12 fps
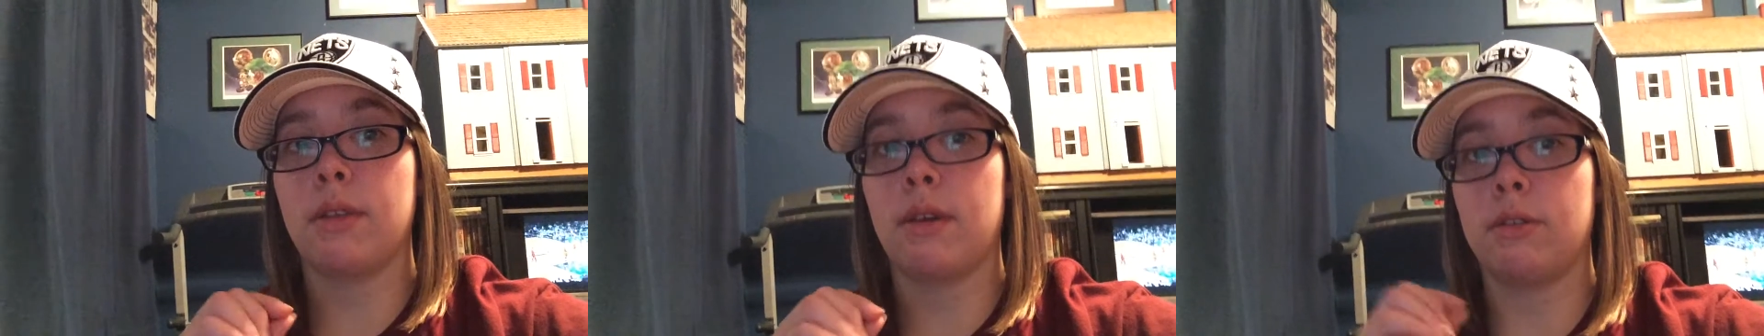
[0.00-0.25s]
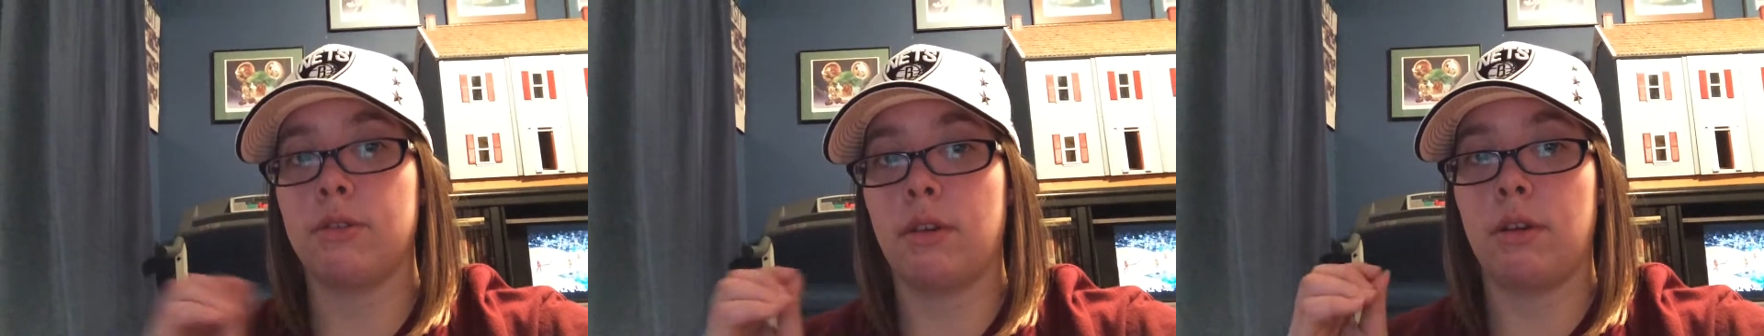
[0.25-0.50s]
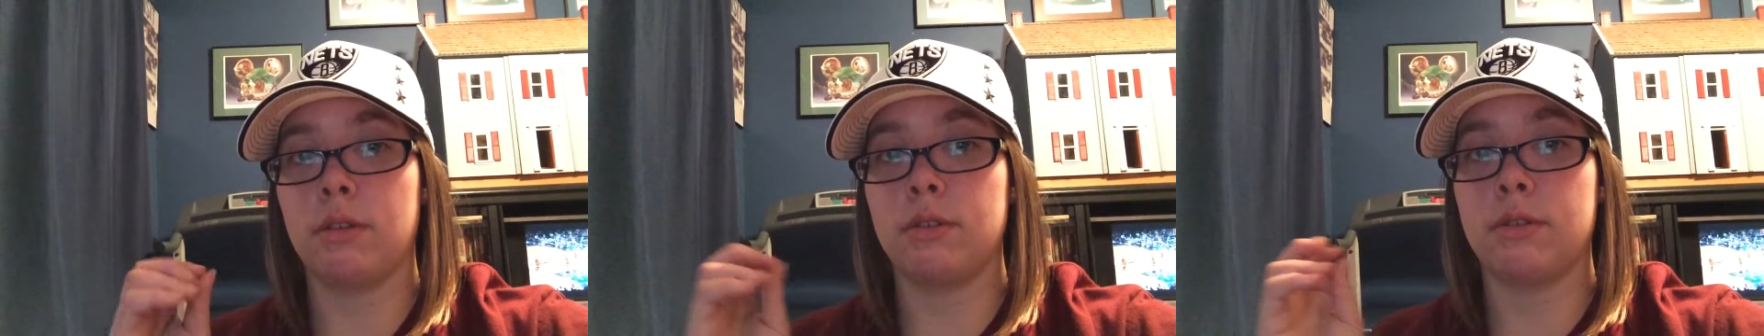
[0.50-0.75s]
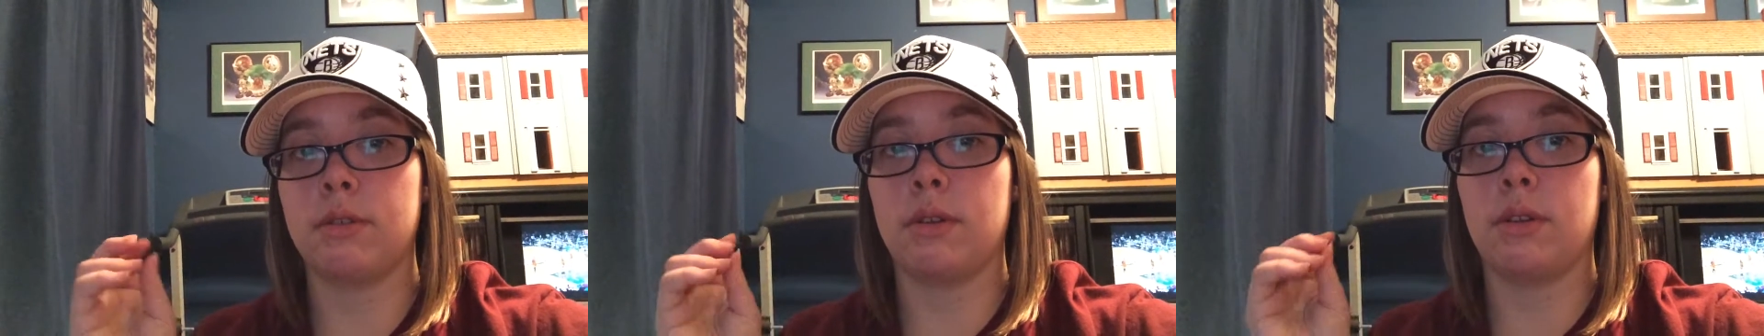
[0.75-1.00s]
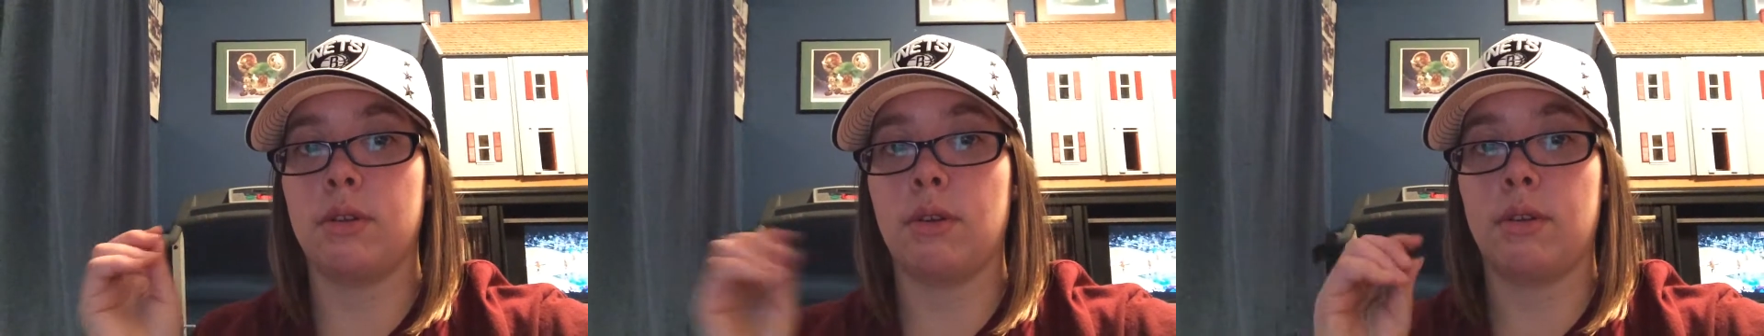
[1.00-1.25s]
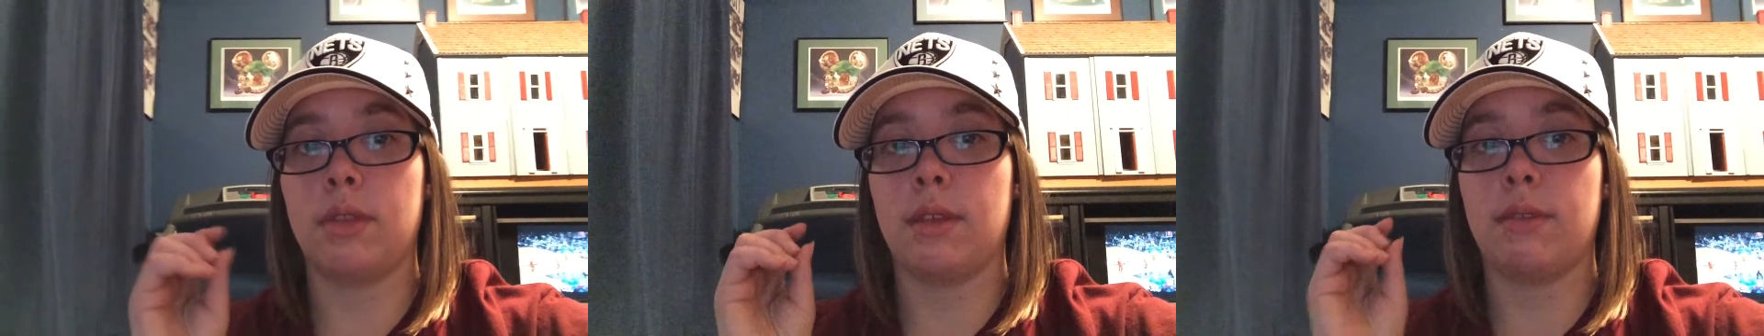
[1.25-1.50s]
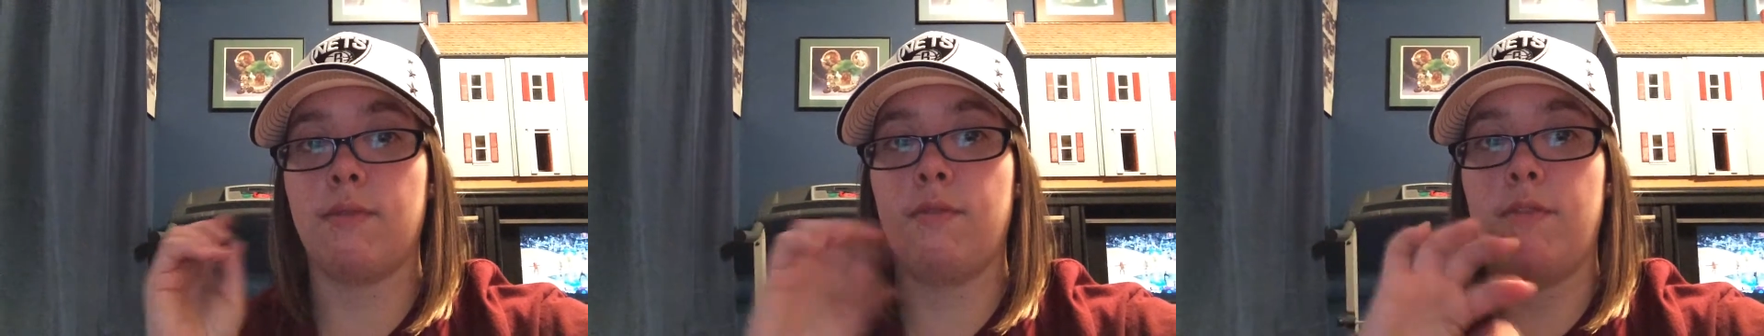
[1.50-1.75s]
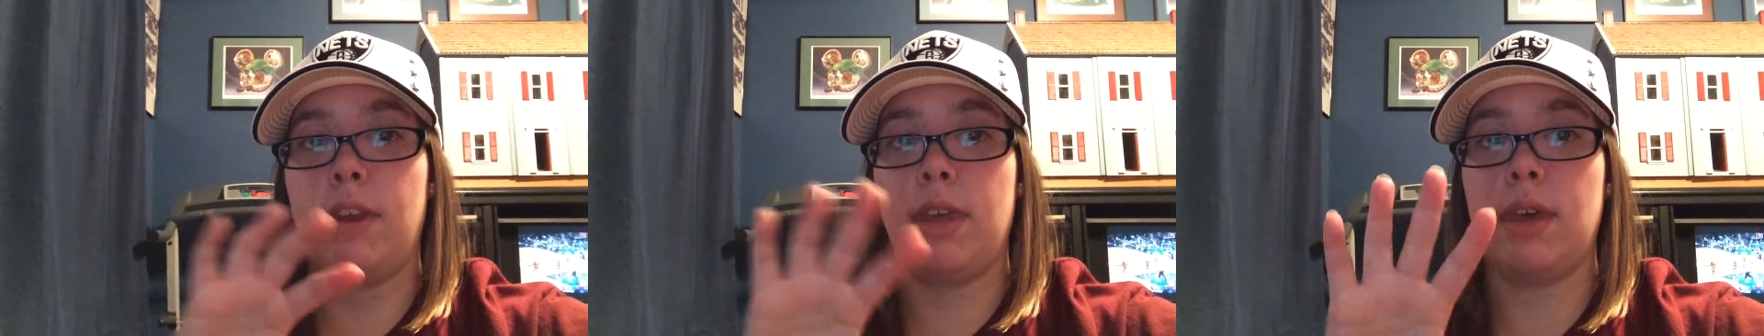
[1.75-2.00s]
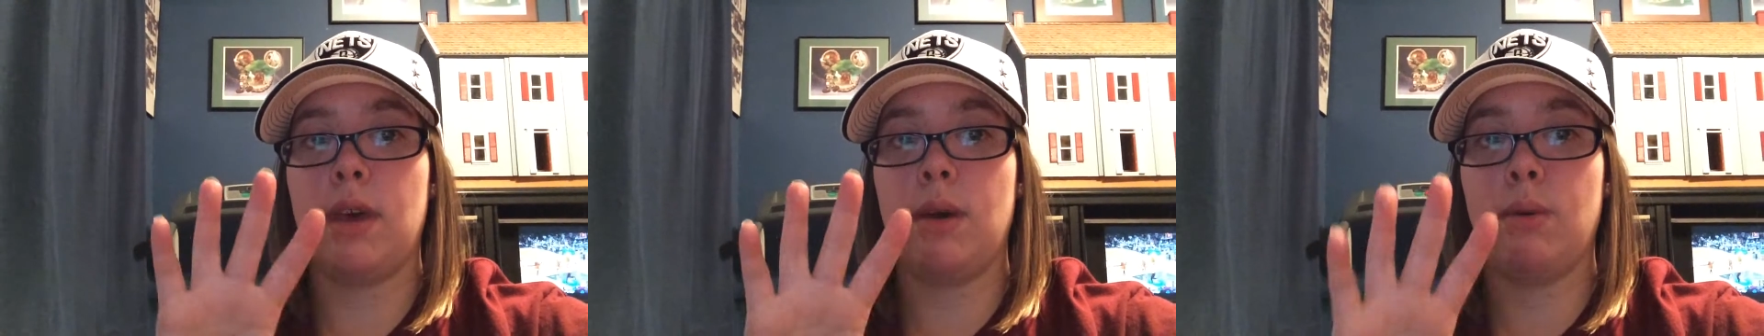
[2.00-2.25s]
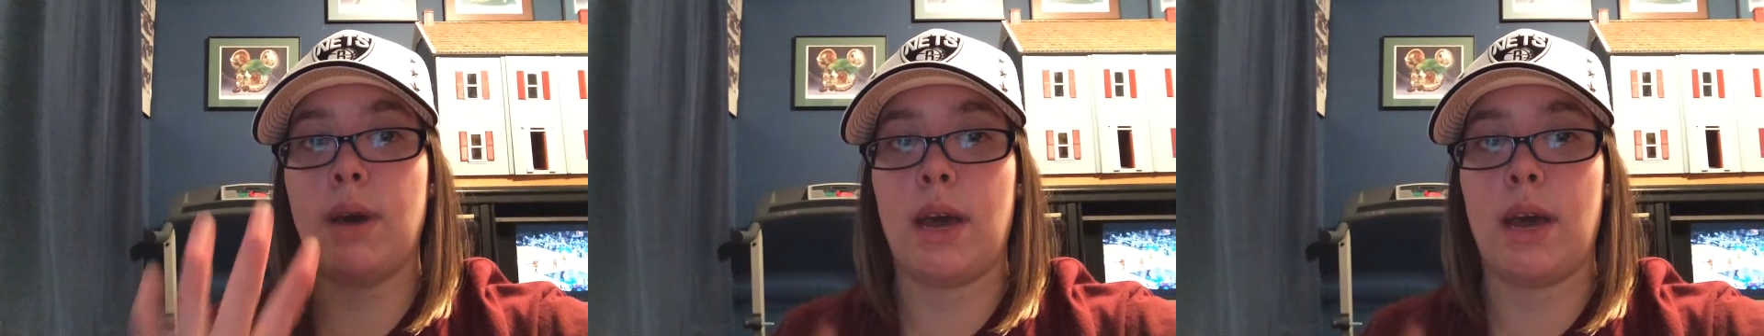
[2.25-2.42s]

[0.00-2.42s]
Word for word: of their songs during this video.